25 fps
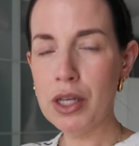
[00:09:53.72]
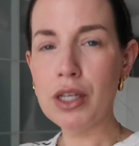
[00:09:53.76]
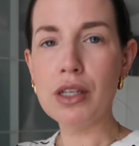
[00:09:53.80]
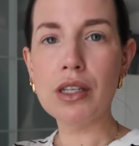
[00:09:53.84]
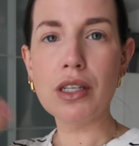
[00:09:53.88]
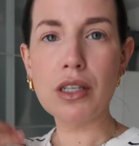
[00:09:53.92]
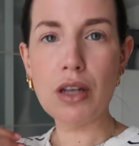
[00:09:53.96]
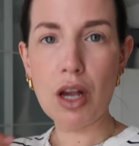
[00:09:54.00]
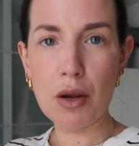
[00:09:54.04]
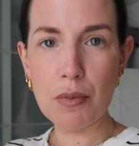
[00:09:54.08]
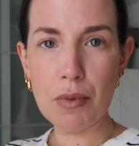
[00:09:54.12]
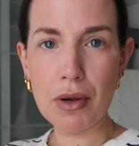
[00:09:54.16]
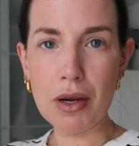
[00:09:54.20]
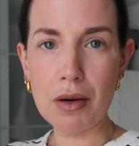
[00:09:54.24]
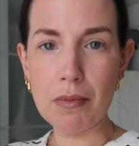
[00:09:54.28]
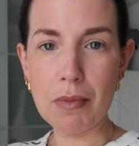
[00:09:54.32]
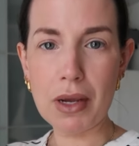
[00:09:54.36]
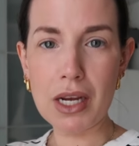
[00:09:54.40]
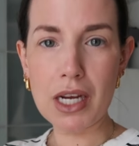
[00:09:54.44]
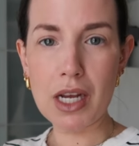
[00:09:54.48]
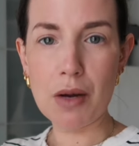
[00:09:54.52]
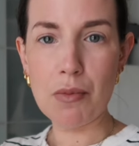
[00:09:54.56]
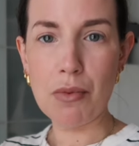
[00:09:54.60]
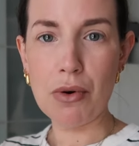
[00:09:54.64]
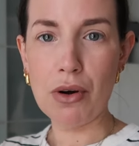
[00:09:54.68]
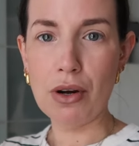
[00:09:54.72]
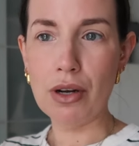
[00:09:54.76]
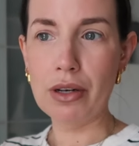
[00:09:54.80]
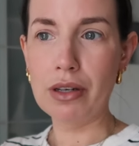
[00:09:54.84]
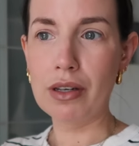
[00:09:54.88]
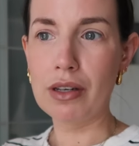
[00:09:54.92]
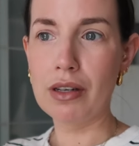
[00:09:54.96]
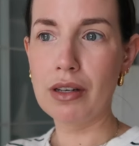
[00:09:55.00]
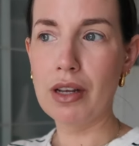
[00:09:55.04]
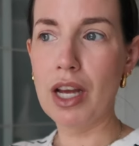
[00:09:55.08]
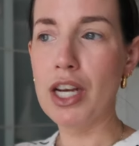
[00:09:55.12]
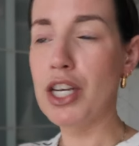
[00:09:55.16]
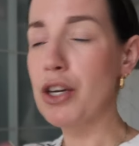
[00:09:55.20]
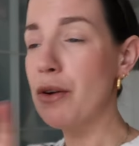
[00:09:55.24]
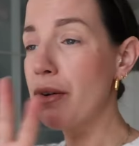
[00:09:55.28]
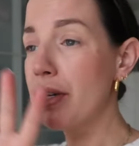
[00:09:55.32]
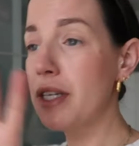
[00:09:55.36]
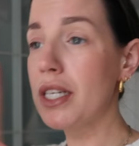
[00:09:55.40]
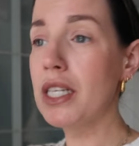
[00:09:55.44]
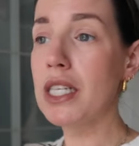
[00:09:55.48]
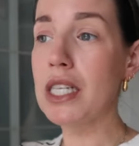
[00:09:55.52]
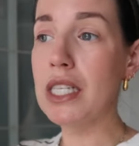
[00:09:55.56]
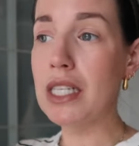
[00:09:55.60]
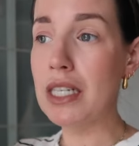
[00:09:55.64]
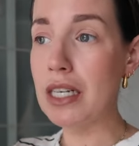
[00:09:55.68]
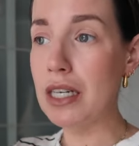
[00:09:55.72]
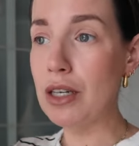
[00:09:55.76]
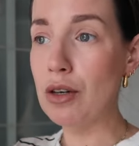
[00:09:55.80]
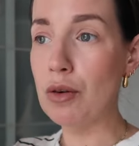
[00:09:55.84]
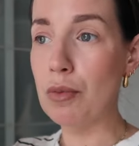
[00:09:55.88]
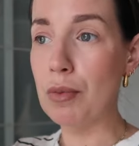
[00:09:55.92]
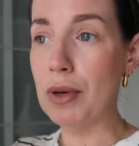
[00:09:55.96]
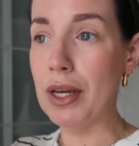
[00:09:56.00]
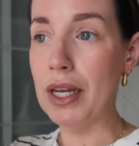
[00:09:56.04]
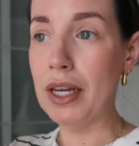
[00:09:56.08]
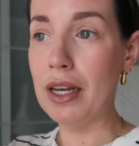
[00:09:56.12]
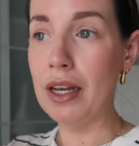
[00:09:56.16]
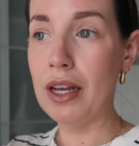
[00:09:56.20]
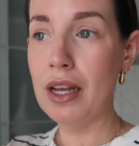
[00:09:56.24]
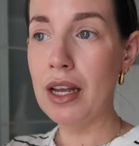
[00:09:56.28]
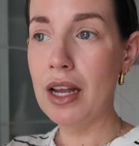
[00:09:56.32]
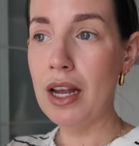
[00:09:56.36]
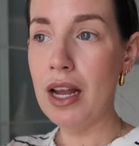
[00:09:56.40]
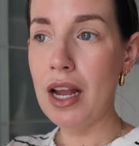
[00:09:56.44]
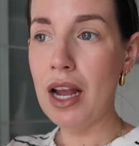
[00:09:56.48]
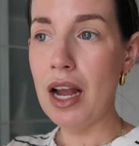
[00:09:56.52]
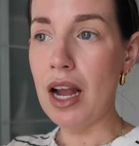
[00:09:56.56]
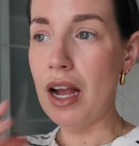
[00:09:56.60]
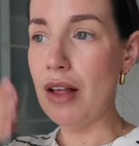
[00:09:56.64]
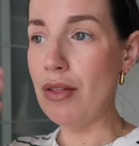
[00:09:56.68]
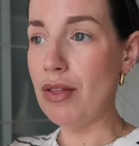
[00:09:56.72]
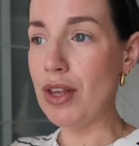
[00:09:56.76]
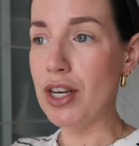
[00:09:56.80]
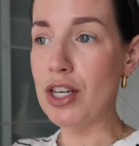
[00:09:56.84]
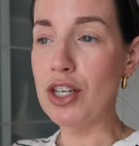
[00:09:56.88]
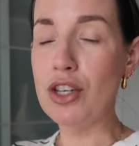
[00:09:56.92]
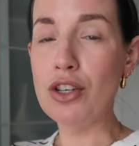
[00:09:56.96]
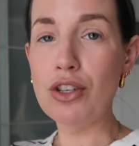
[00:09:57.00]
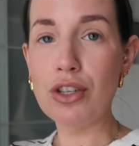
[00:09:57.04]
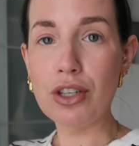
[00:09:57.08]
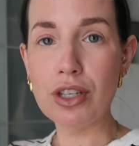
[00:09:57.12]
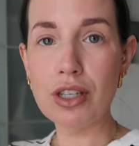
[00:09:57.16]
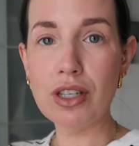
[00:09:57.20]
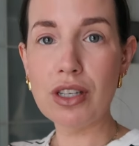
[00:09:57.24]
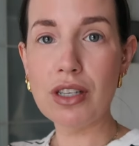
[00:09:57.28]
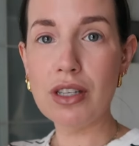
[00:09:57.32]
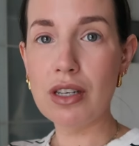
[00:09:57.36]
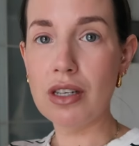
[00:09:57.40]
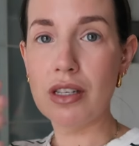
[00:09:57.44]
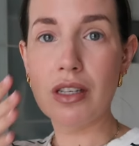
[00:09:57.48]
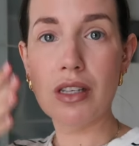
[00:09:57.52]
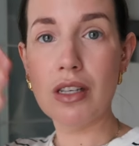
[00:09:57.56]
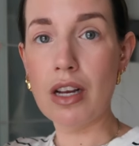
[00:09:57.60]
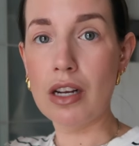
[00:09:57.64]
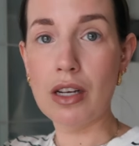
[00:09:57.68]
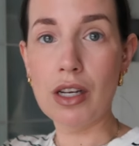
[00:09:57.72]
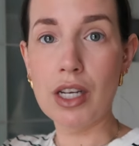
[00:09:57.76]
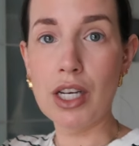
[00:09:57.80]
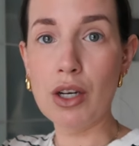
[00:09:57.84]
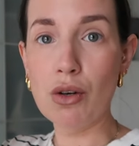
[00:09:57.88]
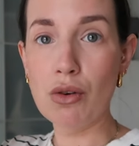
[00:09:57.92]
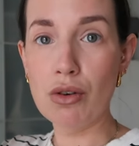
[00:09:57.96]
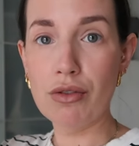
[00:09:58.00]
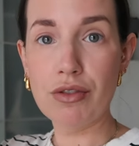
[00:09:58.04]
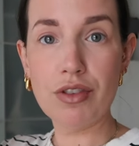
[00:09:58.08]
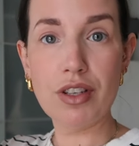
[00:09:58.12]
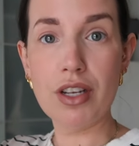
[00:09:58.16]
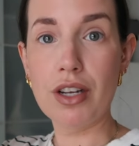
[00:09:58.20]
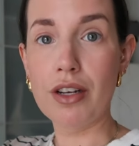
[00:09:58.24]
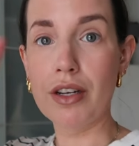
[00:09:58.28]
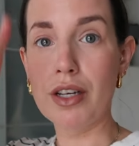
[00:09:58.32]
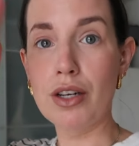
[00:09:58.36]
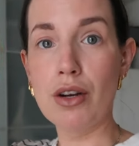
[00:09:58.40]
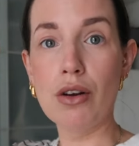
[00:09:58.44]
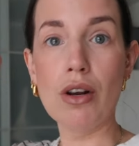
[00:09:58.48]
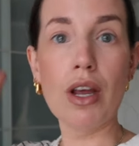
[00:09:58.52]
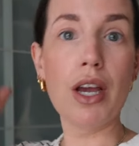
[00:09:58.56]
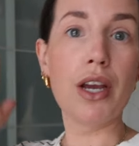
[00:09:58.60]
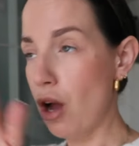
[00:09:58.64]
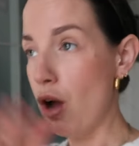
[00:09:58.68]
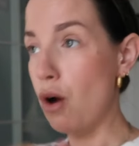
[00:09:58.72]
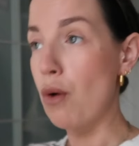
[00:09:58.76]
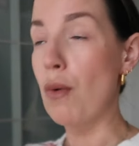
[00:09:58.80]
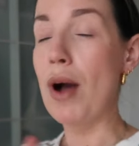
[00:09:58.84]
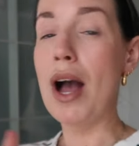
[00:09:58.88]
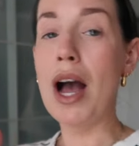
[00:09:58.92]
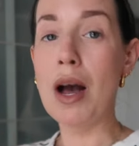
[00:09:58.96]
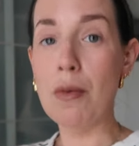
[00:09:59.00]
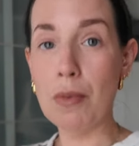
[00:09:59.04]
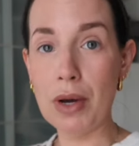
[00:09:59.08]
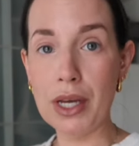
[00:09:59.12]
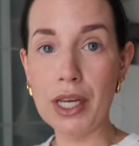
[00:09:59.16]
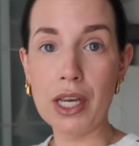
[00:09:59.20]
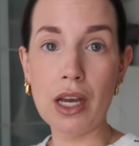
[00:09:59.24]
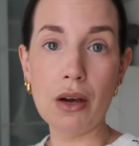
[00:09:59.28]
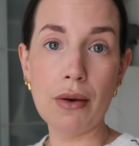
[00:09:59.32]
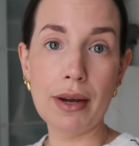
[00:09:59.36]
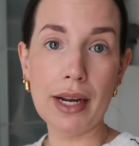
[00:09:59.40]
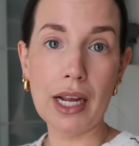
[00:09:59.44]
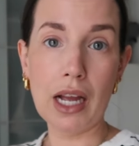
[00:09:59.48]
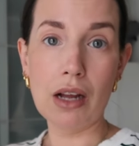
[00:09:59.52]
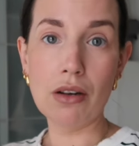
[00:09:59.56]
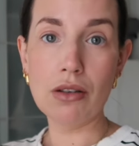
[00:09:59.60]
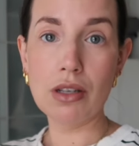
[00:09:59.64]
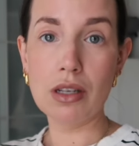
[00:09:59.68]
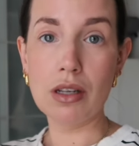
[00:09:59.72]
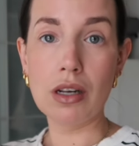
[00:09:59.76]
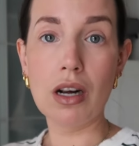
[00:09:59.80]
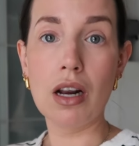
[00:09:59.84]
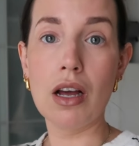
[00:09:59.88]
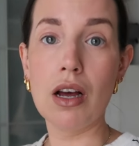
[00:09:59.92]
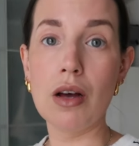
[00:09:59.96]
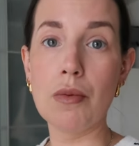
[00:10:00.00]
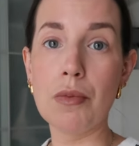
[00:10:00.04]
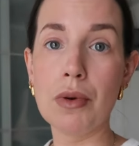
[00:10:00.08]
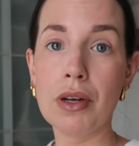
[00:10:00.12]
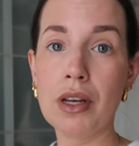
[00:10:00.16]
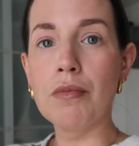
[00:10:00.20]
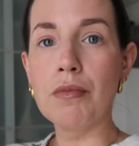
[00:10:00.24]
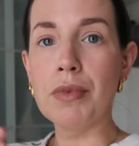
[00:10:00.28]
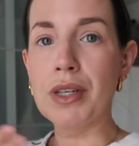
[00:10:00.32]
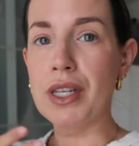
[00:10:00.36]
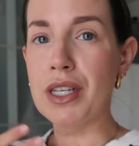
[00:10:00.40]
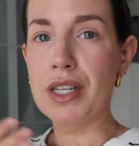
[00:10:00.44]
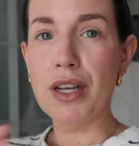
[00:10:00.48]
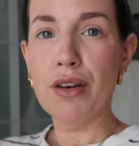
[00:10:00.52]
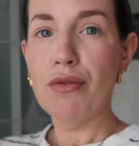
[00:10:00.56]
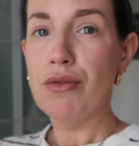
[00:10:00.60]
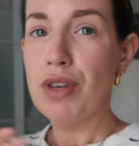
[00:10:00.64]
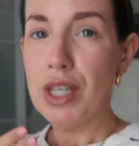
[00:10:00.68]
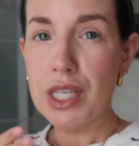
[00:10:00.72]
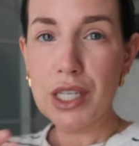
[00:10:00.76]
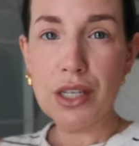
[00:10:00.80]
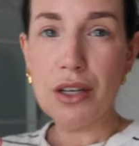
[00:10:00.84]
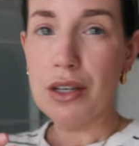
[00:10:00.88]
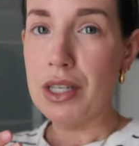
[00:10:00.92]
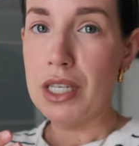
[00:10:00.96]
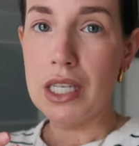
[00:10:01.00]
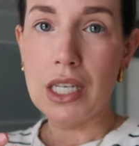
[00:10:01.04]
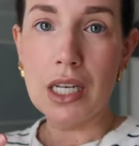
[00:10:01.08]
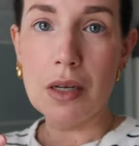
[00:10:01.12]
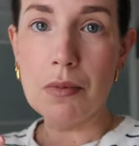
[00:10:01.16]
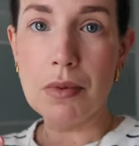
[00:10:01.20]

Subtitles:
you start putting makeup on and you only need a little bit, and then you just suddenly, all of a sudden, you're like, oh, am I going out to the club? Because I really don't need